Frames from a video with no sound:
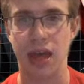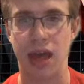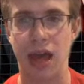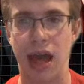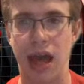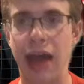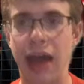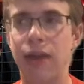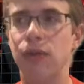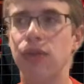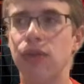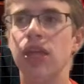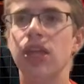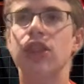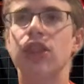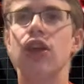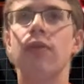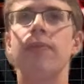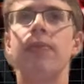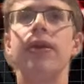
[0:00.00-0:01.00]
I don't think
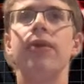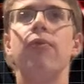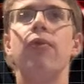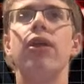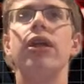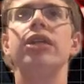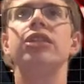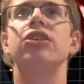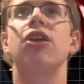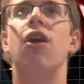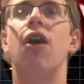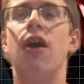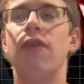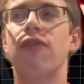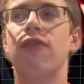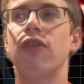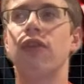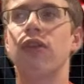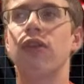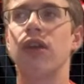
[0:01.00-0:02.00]
they'll be willing to
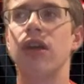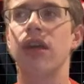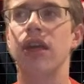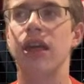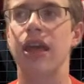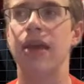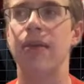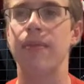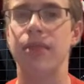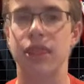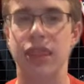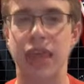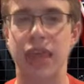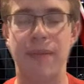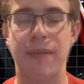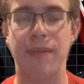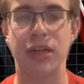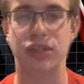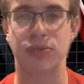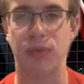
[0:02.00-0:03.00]
offer him
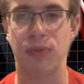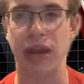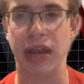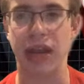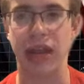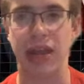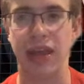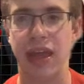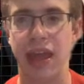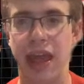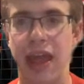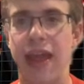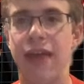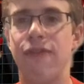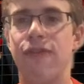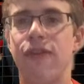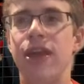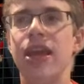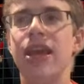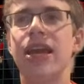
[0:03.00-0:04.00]
that much money.
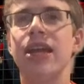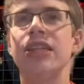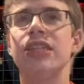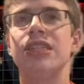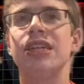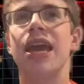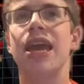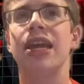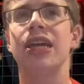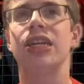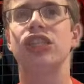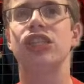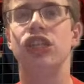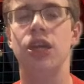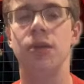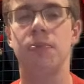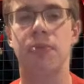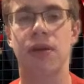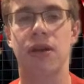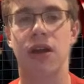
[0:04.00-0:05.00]
If he can take a
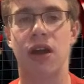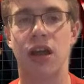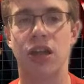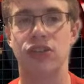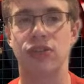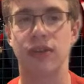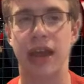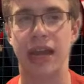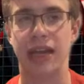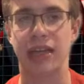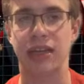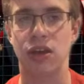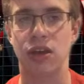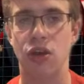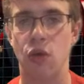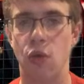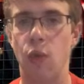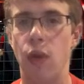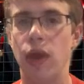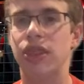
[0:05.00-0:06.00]
cheaper contract
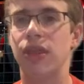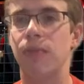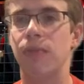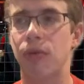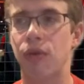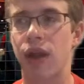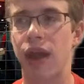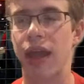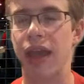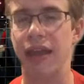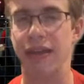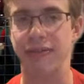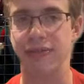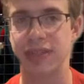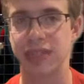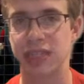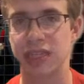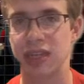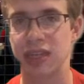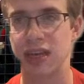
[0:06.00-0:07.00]
with the
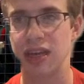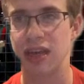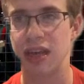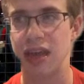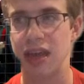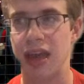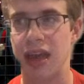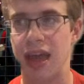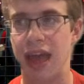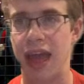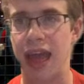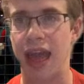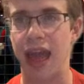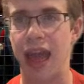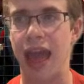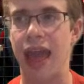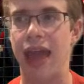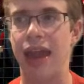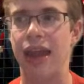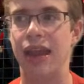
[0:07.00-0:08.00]
Braves,
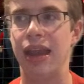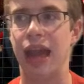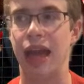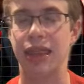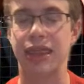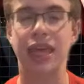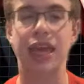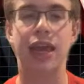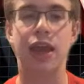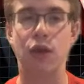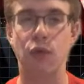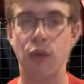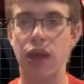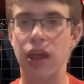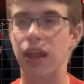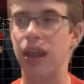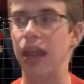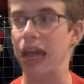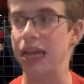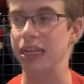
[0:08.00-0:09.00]
and I think he
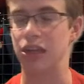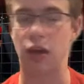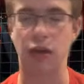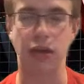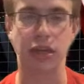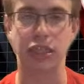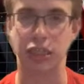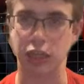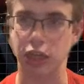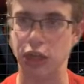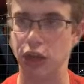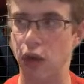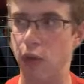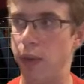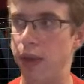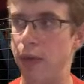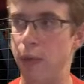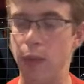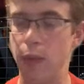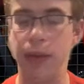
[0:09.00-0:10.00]
will, as long as
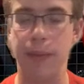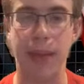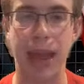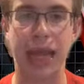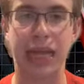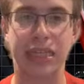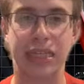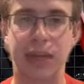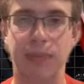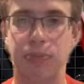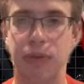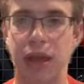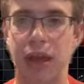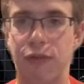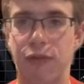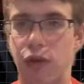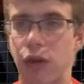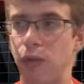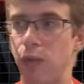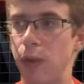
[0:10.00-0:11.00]
we make a deep
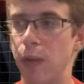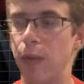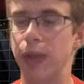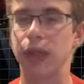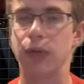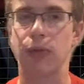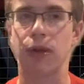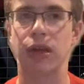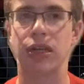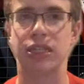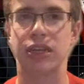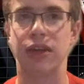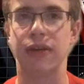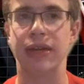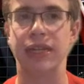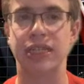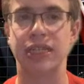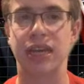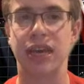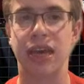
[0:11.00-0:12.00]
playoff run, we win the World
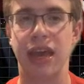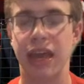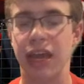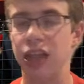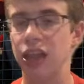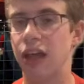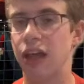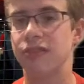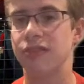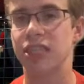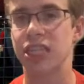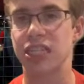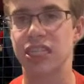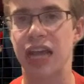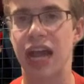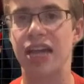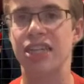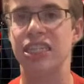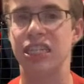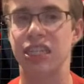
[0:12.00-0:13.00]
Series. He loves these
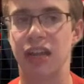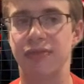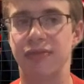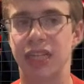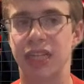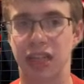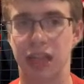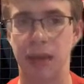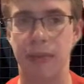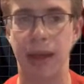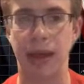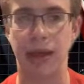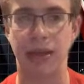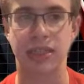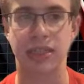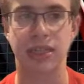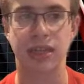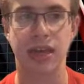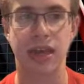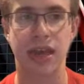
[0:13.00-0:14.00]
guys. He loves the
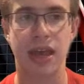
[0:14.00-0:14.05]
clubhouse.